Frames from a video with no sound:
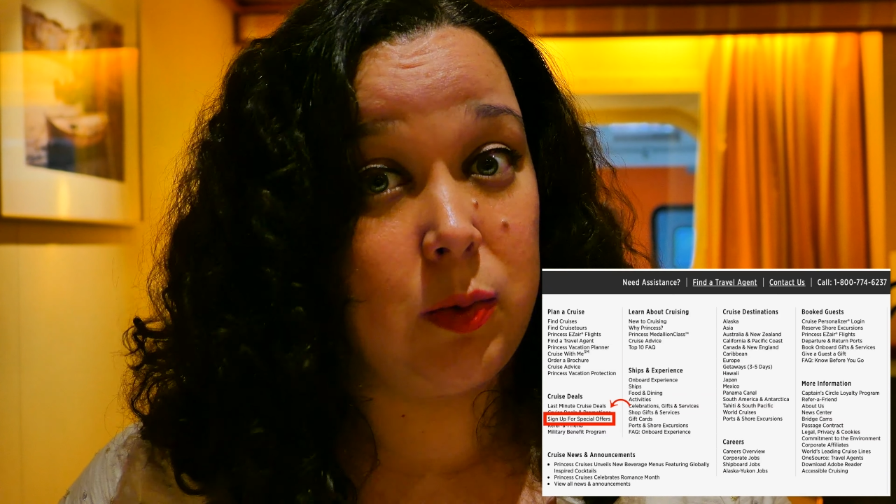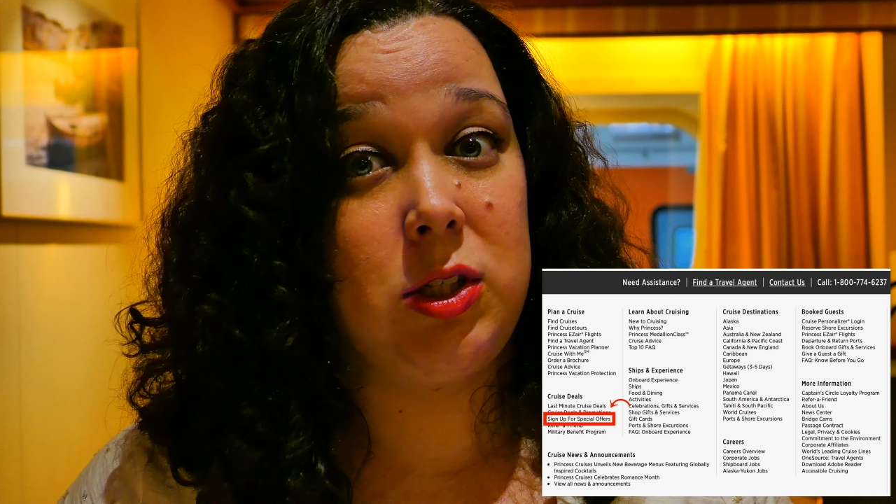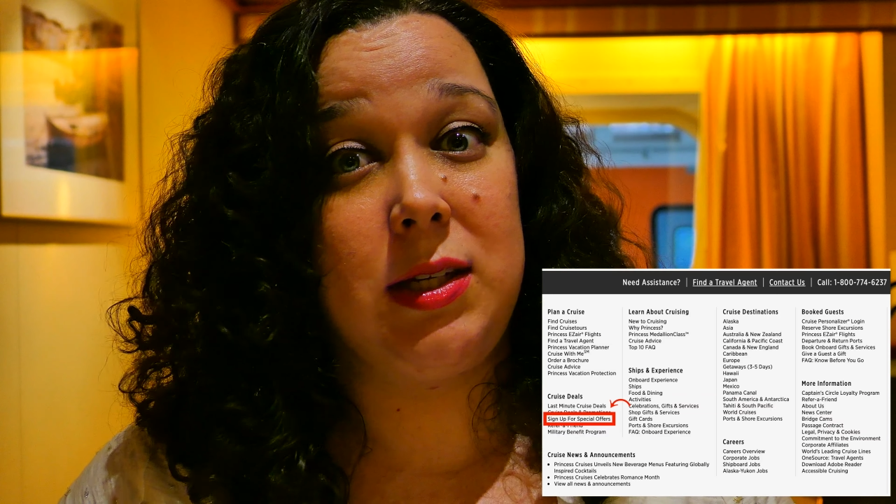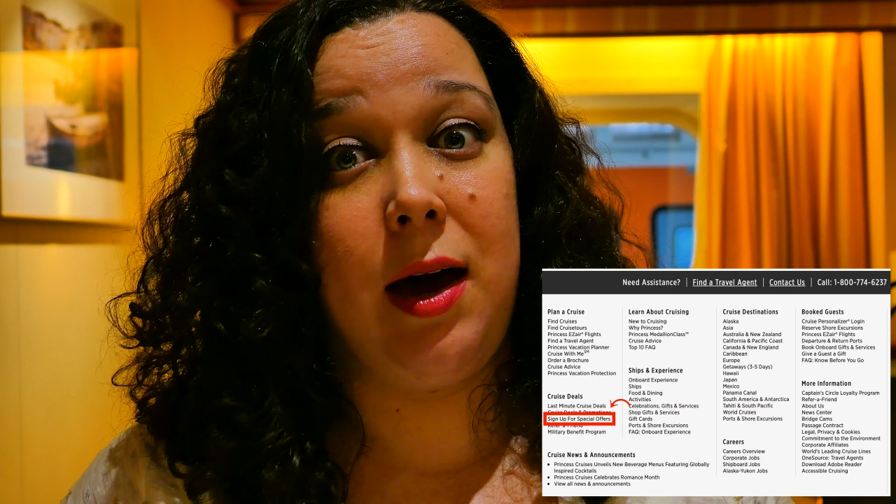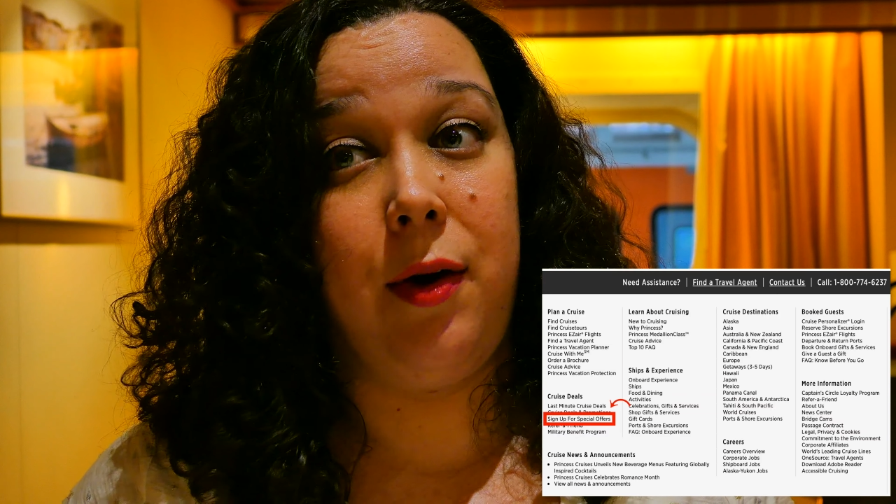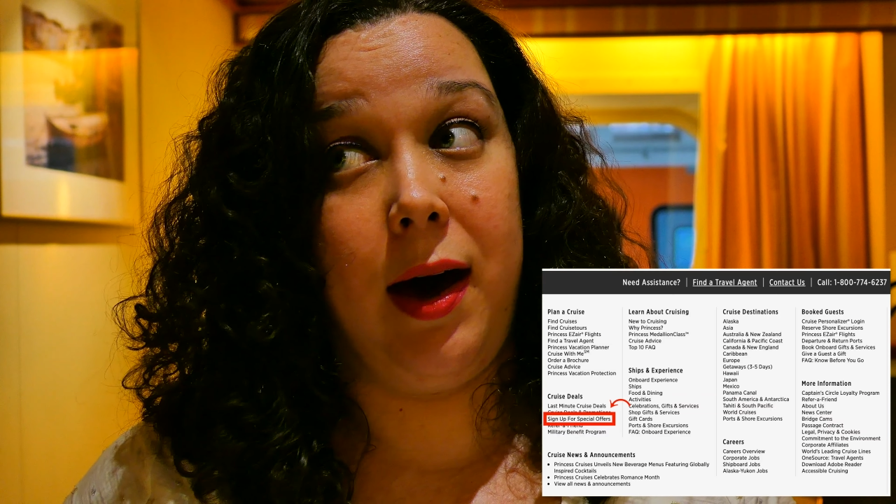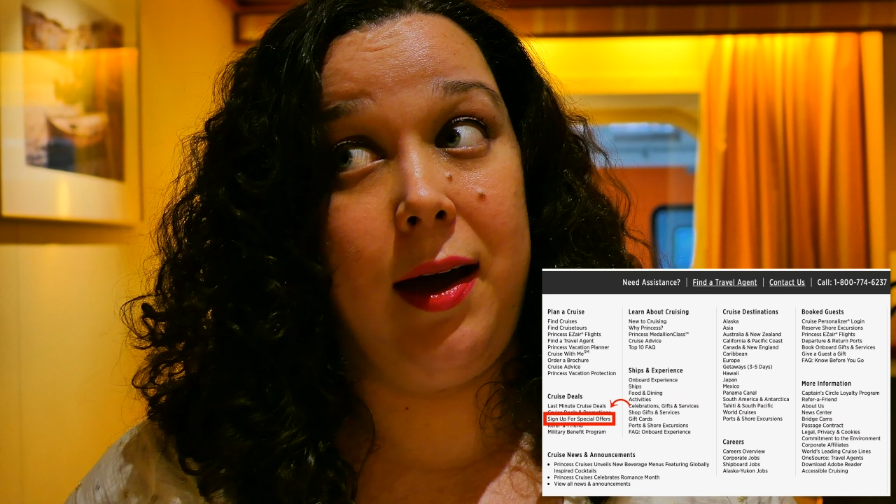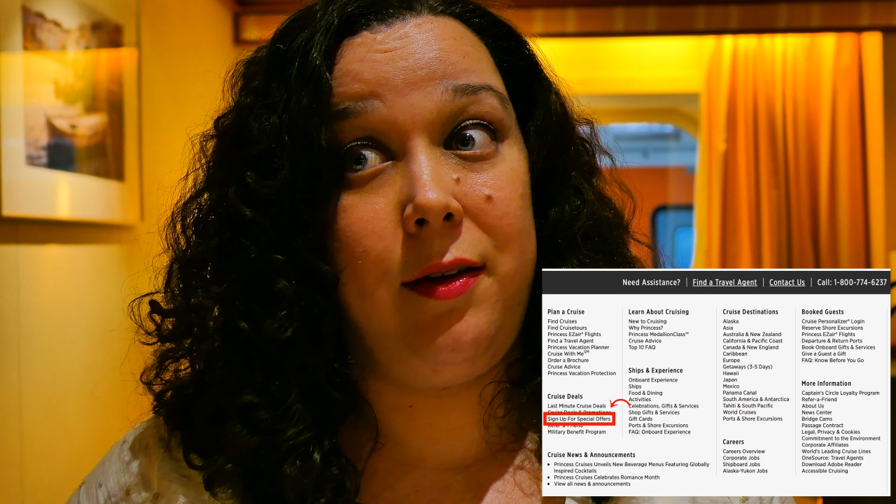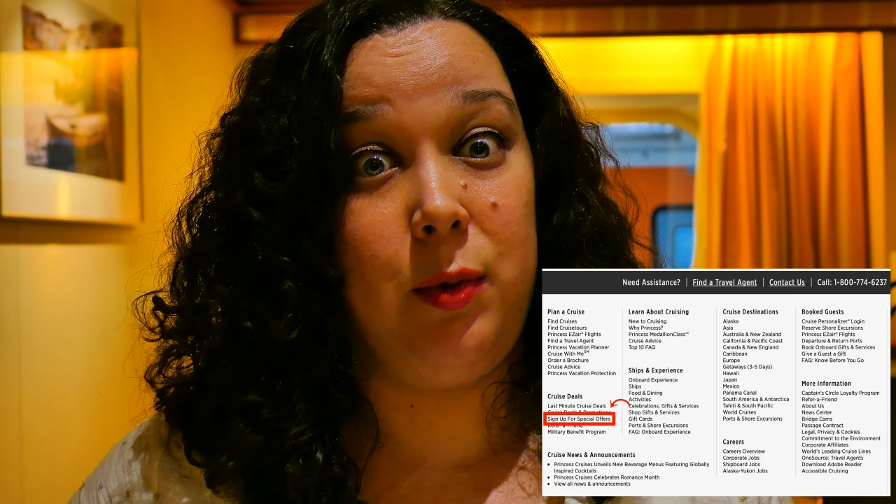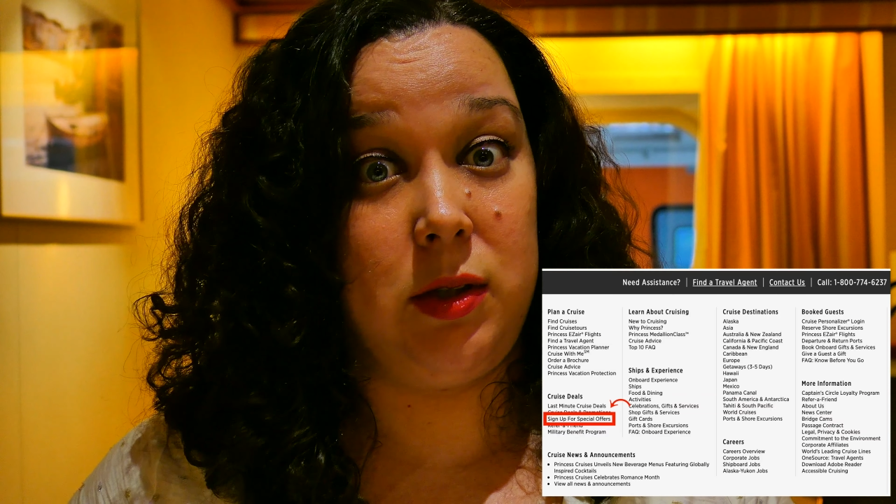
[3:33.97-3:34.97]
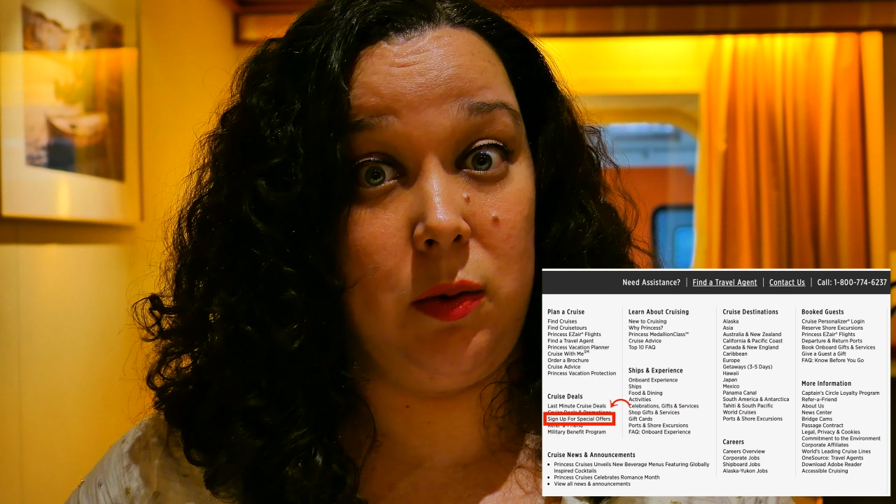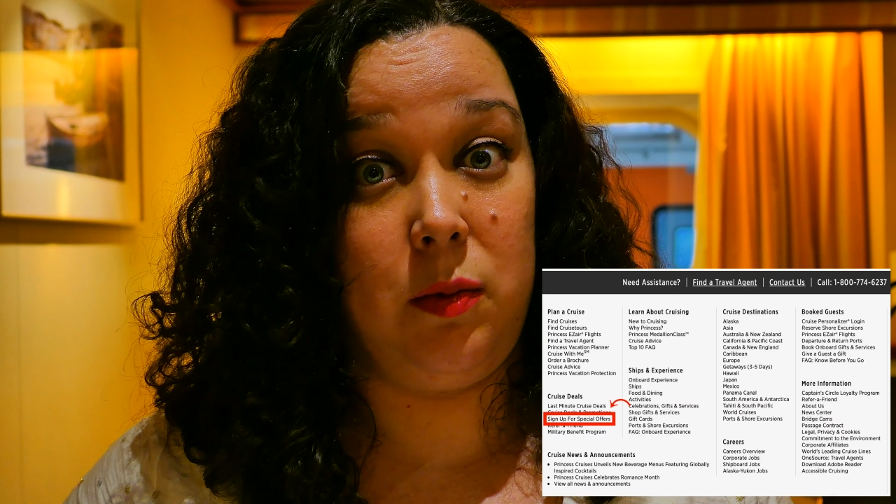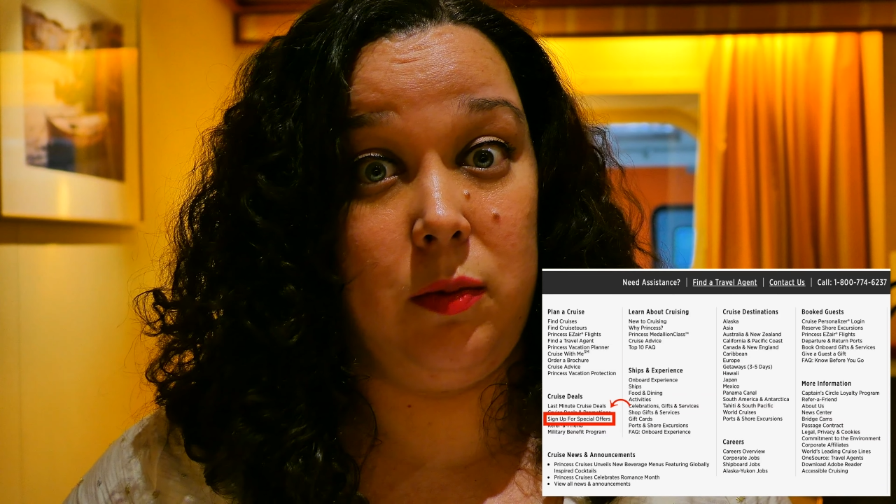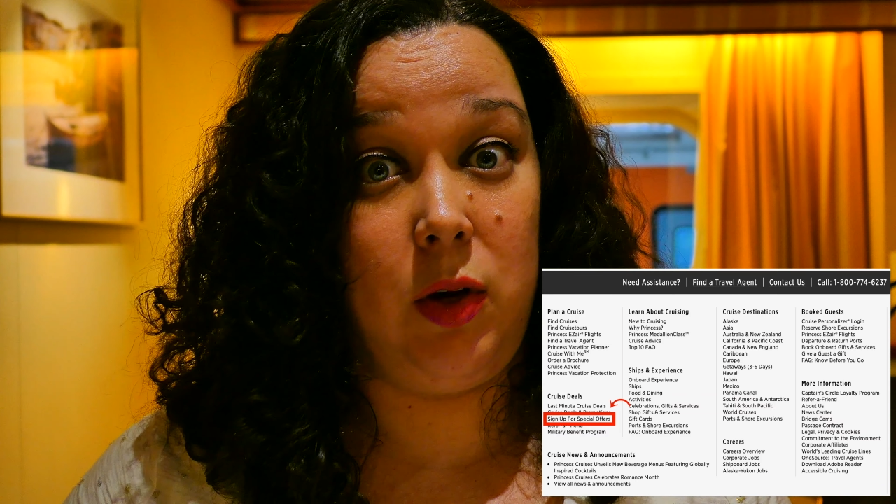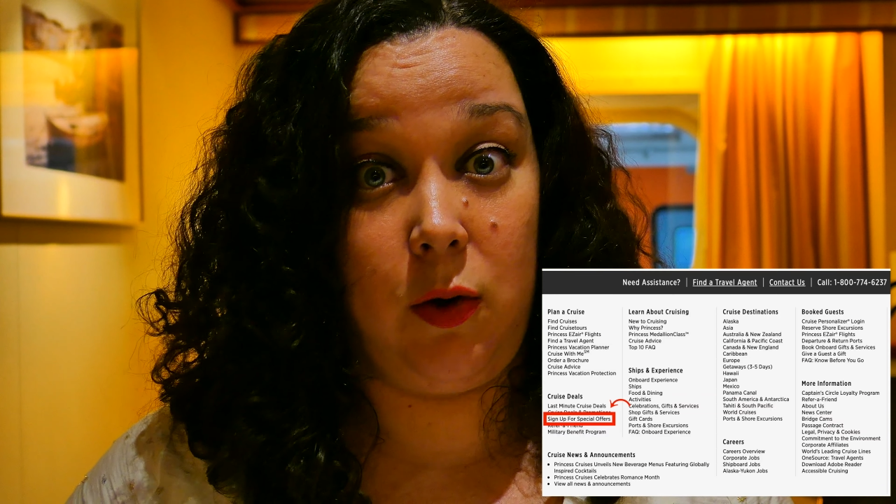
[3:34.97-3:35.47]
which is how I was
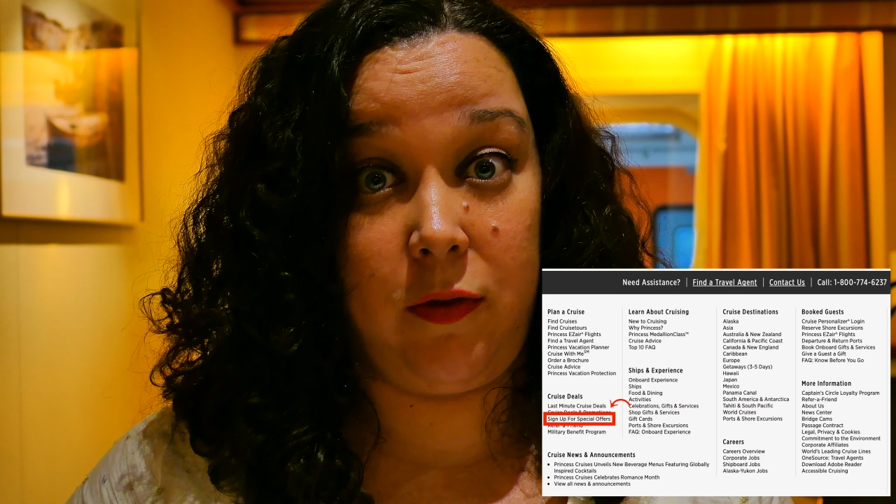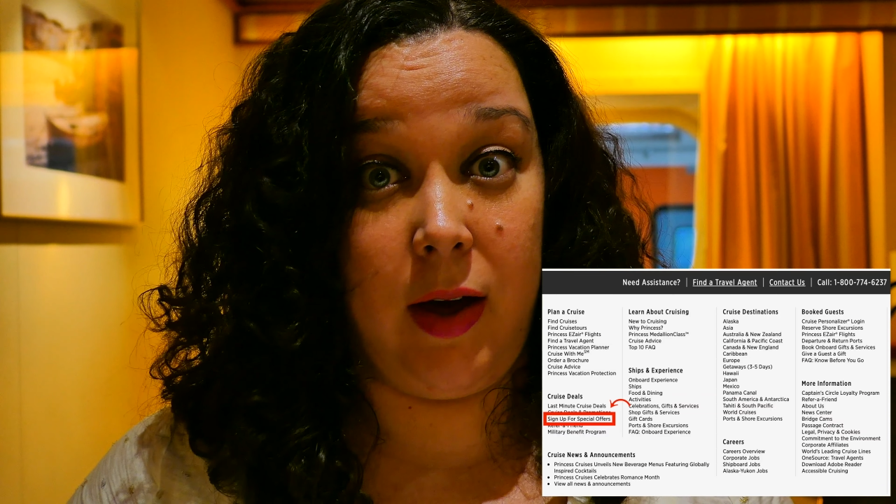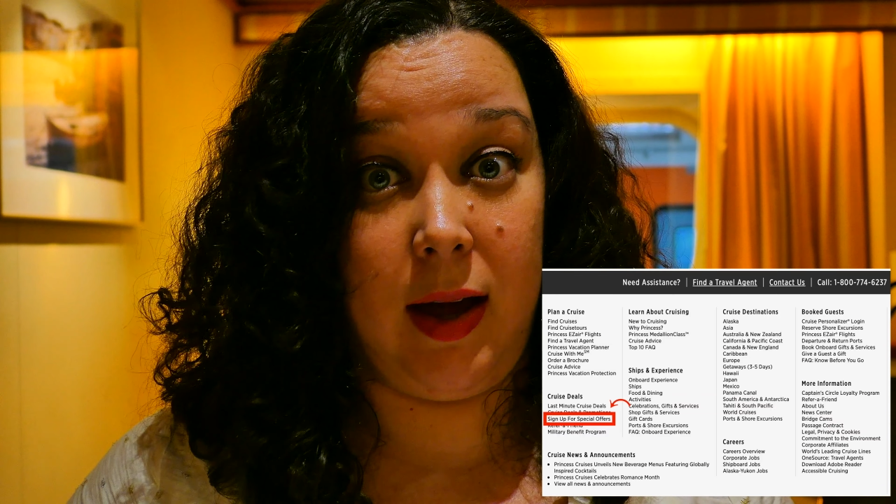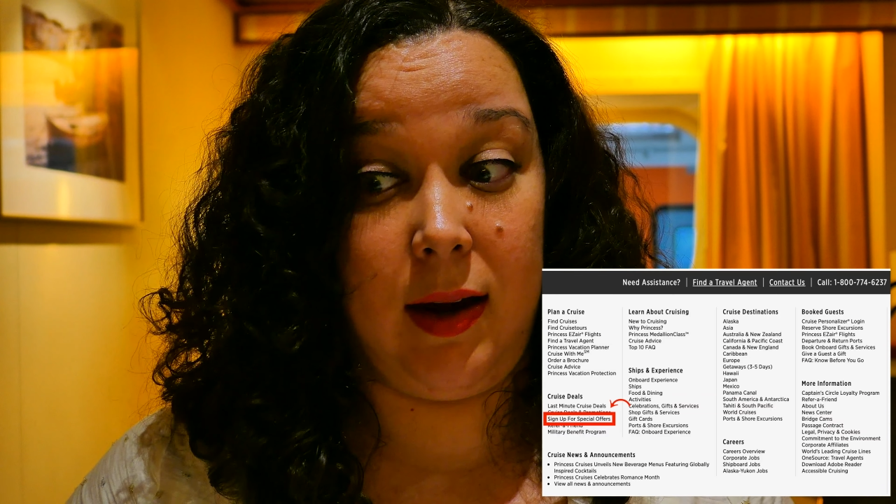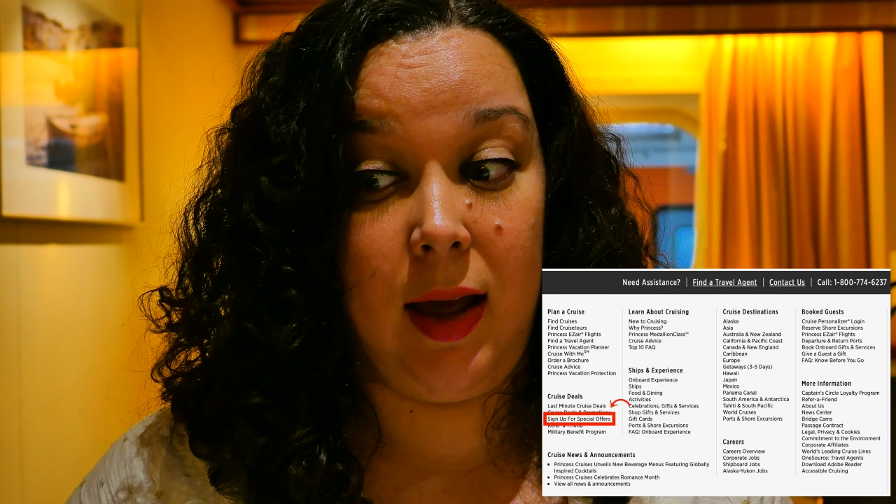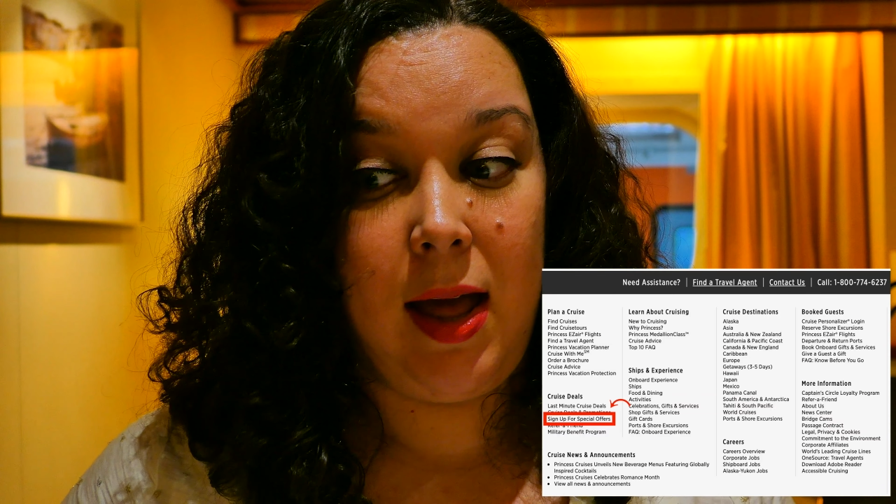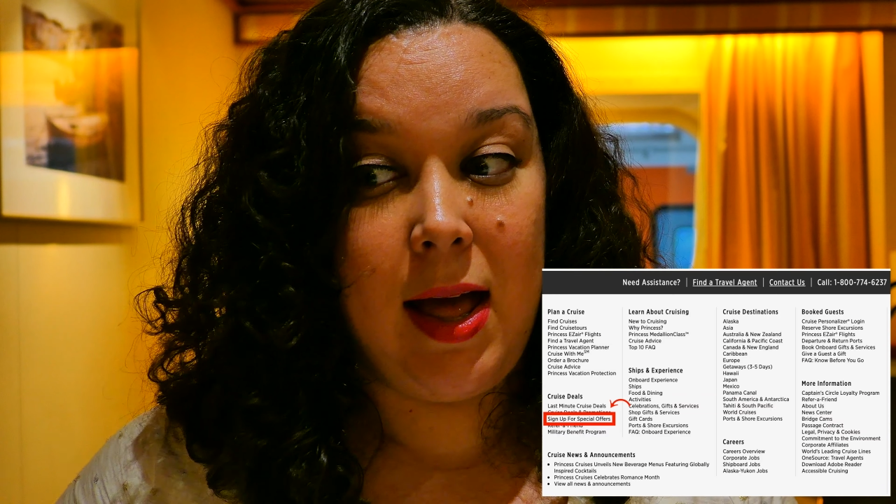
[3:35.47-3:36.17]
notified